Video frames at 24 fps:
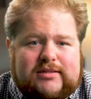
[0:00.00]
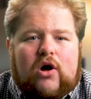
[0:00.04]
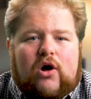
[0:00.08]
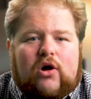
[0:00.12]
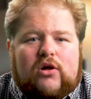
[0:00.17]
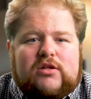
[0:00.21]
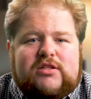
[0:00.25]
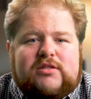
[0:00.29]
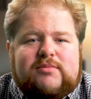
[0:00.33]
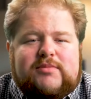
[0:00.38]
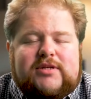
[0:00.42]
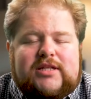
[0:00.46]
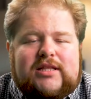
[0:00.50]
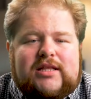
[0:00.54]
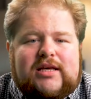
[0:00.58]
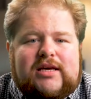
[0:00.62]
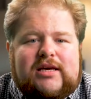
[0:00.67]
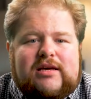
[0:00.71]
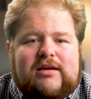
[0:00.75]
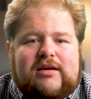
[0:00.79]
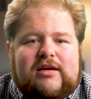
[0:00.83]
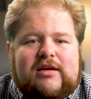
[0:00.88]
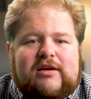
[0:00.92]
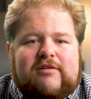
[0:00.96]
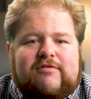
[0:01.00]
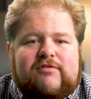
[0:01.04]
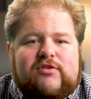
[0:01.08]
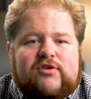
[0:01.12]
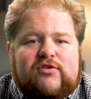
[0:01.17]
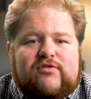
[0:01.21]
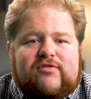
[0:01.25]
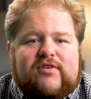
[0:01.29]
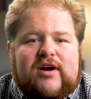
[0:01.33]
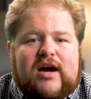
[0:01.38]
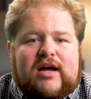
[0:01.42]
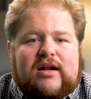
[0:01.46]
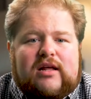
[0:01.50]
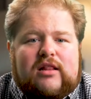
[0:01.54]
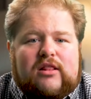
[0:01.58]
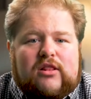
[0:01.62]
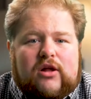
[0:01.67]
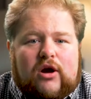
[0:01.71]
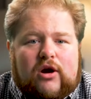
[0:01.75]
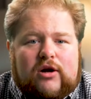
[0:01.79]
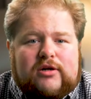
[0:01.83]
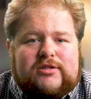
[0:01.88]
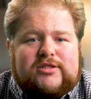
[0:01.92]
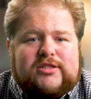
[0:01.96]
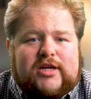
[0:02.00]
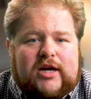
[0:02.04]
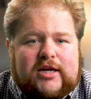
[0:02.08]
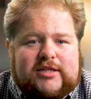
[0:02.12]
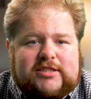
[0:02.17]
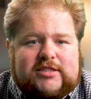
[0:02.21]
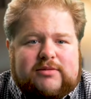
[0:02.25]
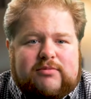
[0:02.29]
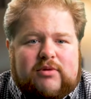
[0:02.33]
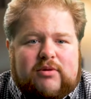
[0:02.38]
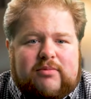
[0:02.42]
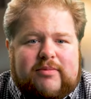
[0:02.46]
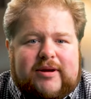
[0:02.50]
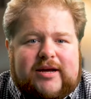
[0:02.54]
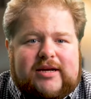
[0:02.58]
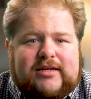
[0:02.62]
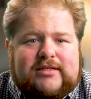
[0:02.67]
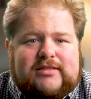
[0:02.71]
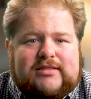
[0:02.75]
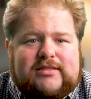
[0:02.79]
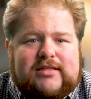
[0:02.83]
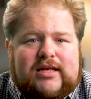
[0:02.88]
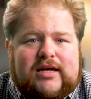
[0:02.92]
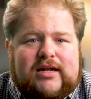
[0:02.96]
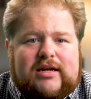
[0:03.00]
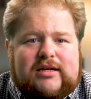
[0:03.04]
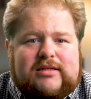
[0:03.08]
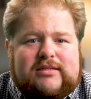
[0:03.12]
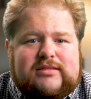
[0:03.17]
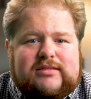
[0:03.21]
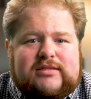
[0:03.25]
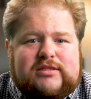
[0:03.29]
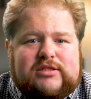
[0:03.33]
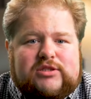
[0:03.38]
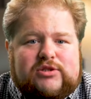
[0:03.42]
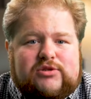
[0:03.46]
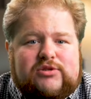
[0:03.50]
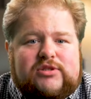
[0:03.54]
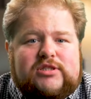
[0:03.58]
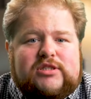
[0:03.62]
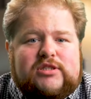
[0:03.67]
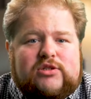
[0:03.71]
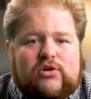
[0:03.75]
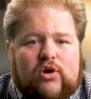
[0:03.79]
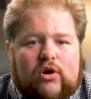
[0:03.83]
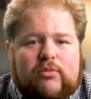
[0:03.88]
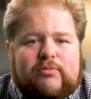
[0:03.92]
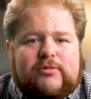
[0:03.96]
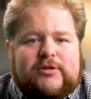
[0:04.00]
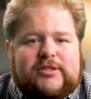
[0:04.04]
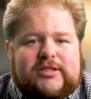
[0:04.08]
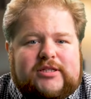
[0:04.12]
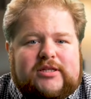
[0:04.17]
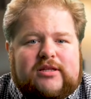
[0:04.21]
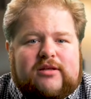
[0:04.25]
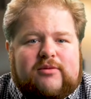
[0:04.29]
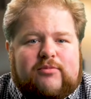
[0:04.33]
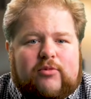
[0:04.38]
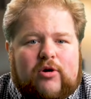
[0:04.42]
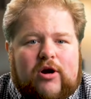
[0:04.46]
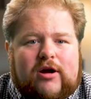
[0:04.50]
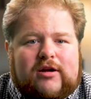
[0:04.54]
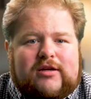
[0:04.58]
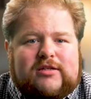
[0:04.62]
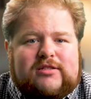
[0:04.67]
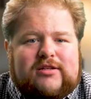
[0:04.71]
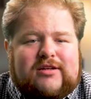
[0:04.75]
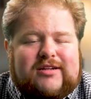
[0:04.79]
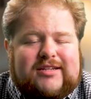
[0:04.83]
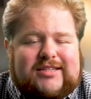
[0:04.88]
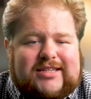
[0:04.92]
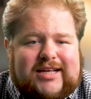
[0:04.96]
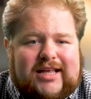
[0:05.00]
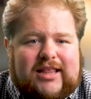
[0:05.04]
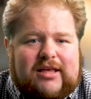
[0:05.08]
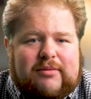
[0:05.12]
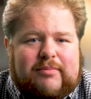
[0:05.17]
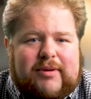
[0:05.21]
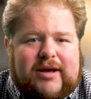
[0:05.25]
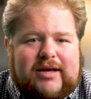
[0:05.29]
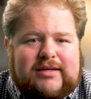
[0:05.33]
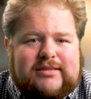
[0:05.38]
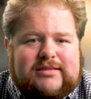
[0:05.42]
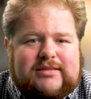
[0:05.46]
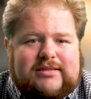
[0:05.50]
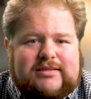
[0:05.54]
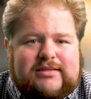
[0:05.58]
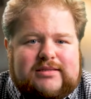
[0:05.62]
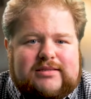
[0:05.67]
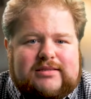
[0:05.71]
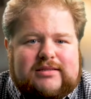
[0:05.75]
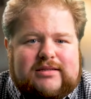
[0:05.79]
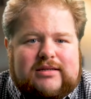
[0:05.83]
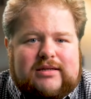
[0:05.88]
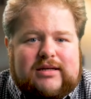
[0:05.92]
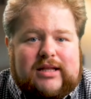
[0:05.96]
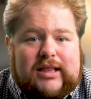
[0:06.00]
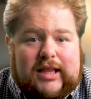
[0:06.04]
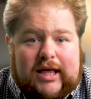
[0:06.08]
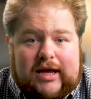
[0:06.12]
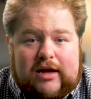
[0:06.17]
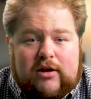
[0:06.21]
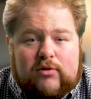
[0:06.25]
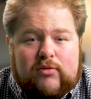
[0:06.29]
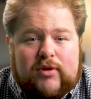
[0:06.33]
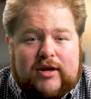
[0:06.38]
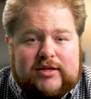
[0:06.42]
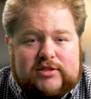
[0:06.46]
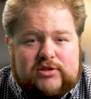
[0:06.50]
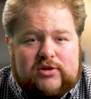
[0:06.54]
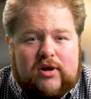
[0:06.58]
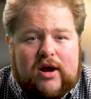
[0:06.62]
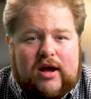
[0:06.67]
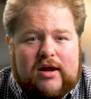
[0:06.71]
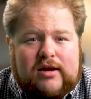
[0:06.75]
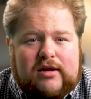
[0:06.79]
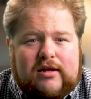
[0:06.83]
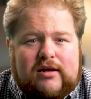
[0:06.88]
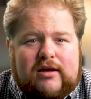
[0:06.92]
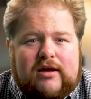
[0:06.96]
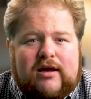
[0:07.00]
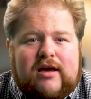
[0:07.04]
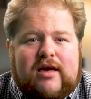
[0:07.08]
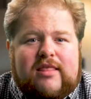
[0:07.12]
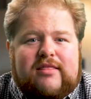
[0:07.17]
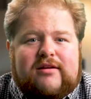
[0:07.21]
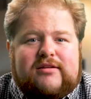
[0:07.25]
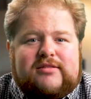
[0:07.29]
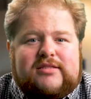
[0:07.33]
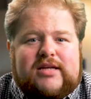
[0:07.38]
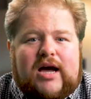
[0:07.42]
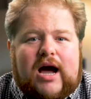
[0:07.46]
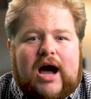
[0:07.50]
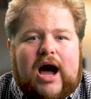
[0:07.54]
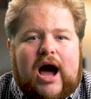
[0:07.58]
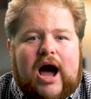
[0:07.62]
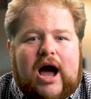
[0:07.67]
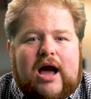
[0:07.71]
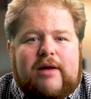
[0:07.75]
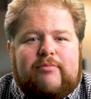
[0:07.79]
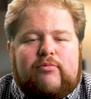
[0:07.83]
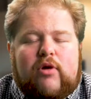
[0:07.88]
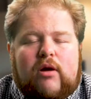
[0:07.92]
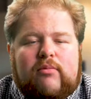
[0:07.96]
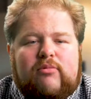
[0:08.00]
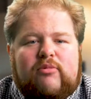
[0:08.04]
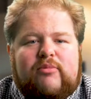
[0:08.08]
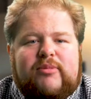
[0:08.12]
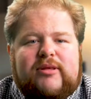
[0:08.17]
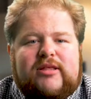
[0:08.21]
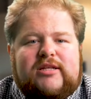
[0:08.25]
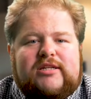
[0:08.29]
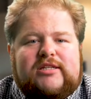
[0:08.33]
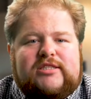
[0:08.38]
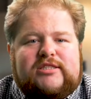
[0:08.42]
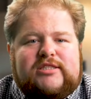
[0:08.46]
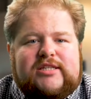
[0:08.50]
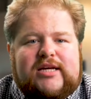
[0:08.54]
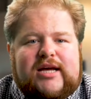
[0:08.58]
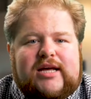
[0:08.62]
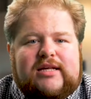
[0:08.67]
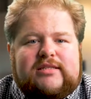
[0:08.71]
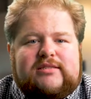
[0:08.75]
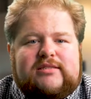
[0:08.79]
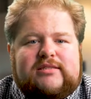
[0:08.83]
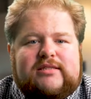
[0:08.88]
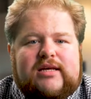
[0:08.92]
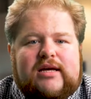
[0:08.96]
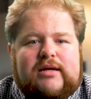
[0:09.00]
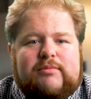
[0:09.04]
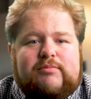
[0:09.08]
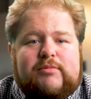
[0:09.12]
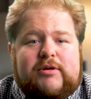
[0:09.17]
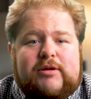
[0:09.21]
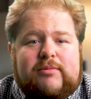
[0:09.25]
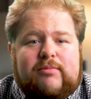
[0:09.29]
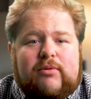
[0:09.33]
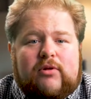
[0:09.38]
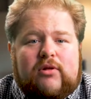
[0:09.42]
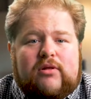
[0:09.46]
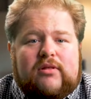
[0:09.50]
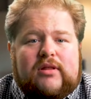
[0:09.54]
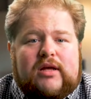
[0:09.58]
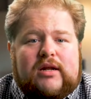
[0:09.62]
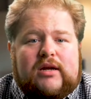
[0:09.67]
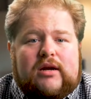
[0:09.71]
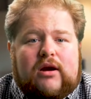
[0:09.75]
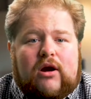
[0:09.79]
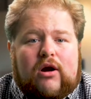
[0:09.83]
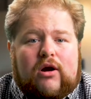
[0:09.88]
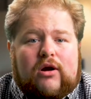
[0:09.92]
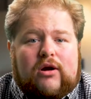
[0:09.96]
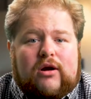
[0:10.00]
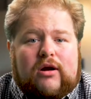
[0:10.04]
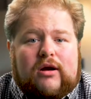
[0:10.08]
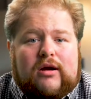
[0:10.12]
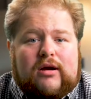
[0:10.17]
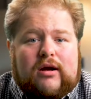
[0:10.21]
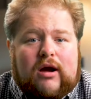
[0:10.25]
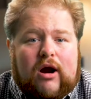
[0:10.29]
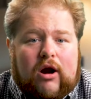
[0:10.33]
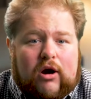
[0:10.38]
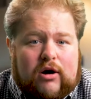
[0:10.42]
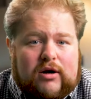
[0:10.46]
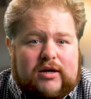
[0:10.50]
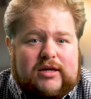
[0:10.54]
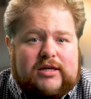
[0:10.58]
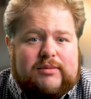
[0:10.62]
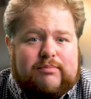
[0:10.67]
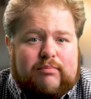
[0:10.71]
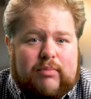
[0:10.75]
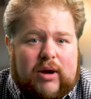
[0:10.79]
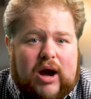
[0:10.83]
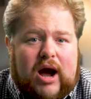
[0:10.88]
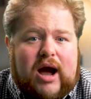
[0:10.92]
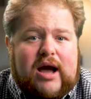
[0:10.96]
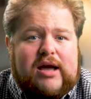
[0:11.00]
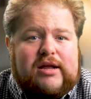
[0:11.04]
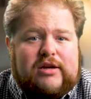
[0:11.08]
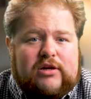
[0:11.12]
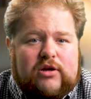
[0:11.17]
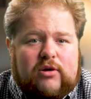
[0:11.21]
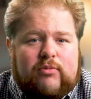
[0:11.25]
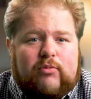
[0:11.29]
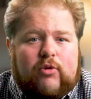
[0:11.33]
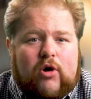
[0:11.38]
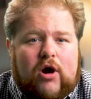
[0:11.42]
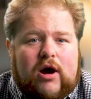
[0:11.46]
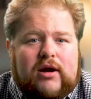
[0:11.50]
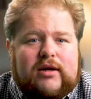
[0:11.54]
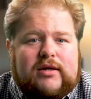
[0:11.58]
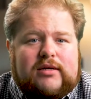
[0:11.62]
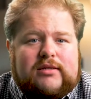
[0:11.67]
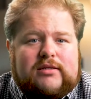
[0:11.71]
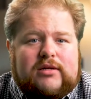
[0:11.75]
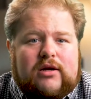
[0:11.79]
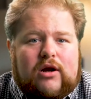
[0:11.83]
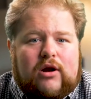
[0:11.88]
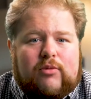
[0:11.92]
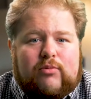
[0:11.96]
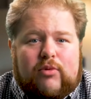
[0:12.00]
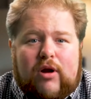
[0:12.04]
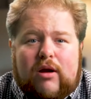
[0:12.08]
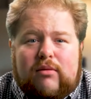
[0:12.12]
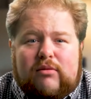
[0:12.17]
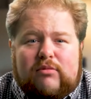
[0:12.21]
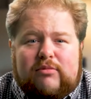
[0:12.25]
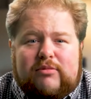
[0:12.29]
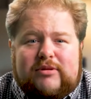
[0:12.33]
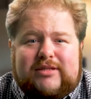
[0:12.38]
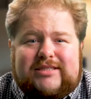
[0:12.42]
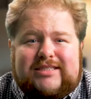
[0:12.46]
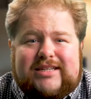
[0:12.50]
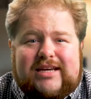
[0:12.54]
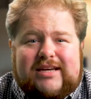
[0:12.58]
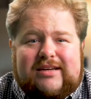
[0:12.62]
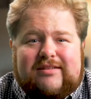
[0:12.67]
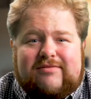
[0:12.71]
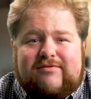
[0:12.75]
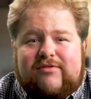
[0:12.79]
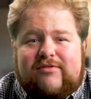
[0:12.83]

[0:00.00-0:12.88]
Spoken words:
Ultimately, if you've got a large customer base that is using your particular product on a daily basis, like a restaurant, there's a high probability chance that people that are already buying your product are probably taking